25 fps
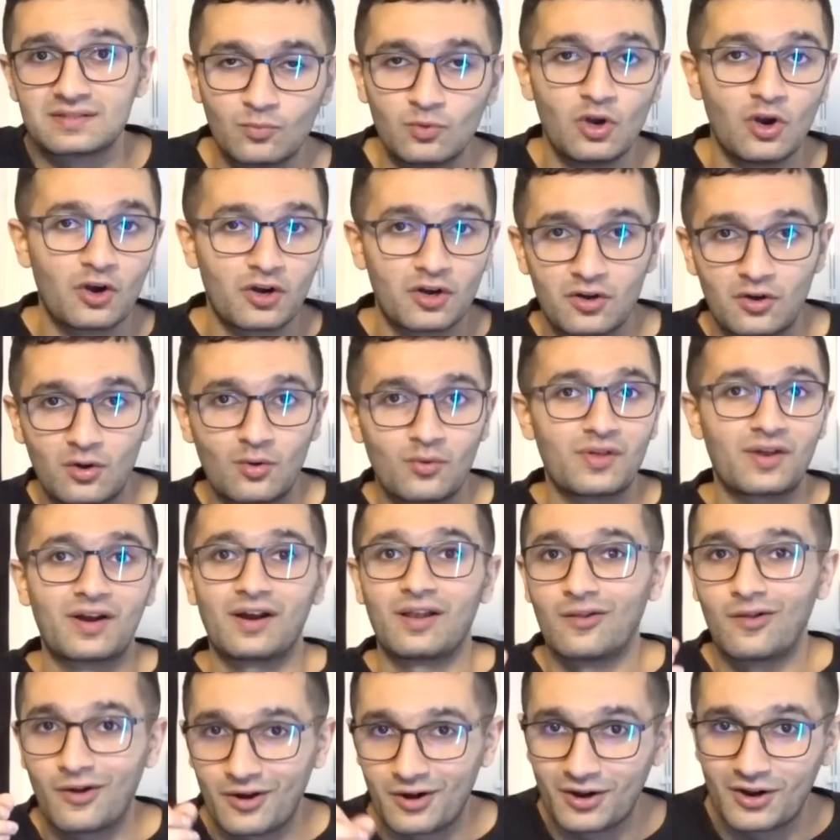We already know that a
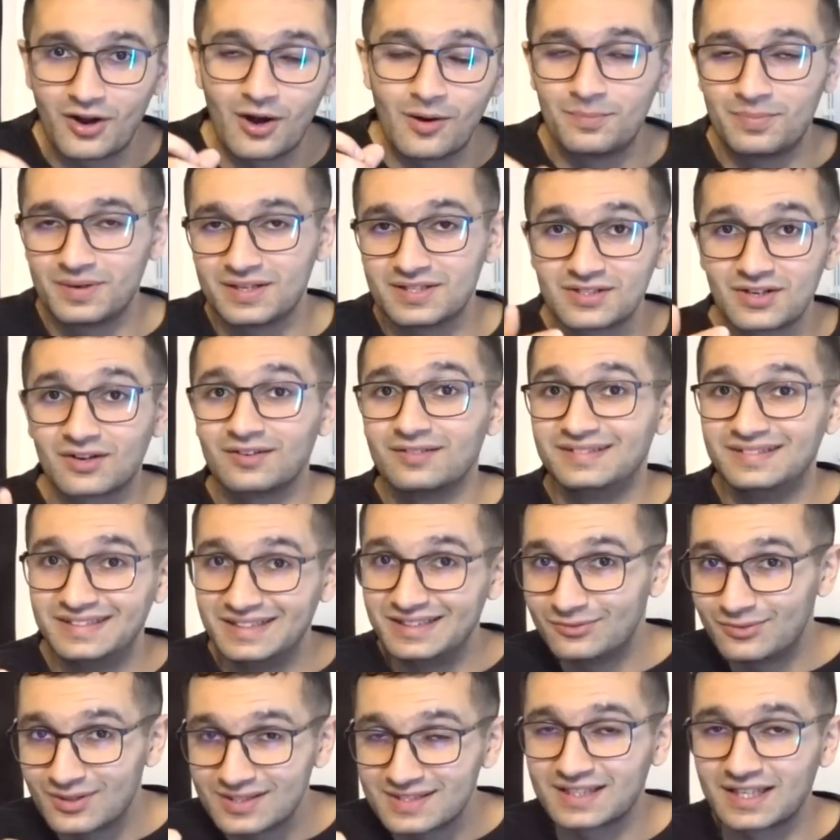lot of companies are
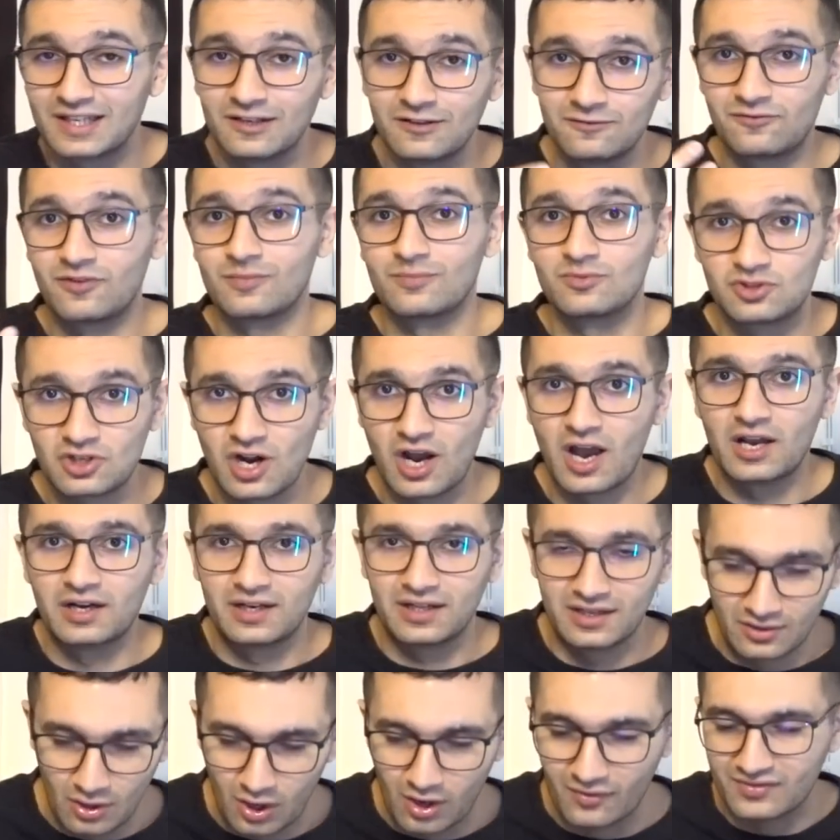de-risking from China,
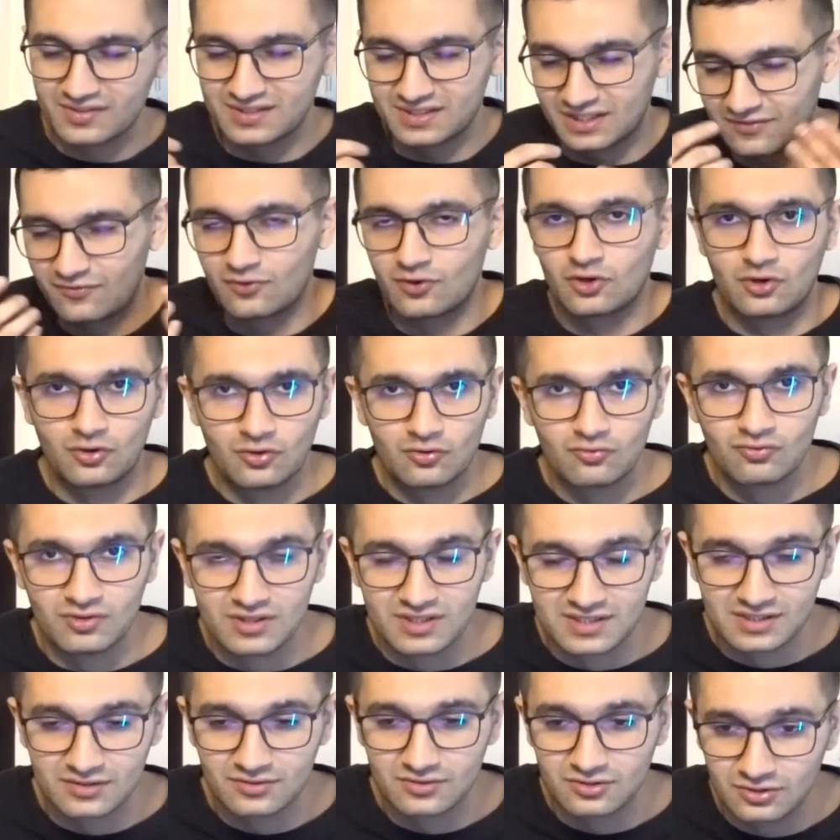and obviously for good
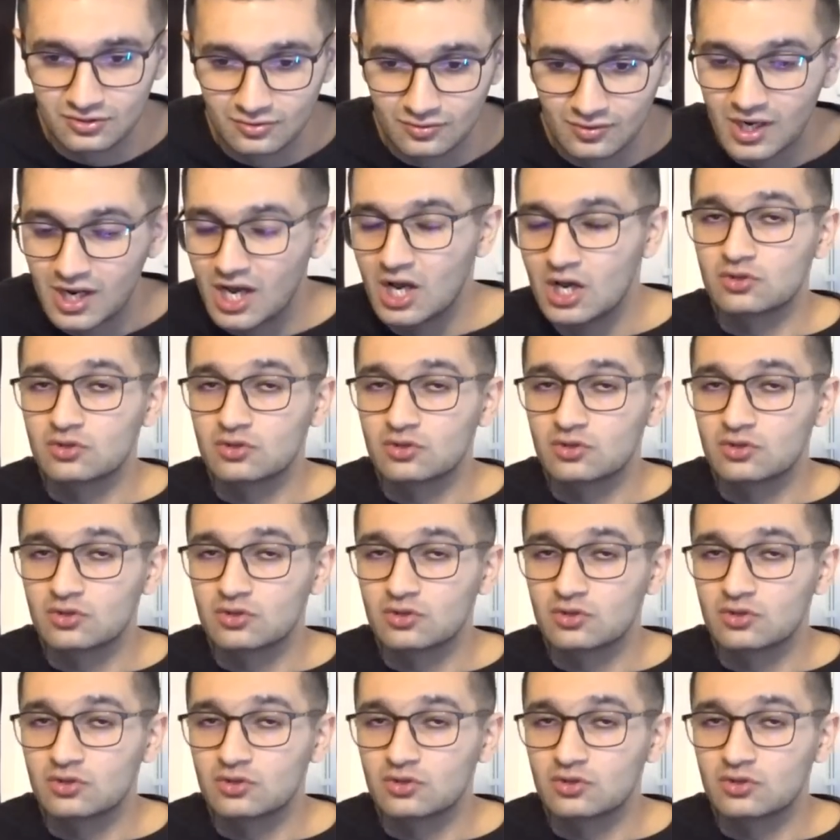reason too.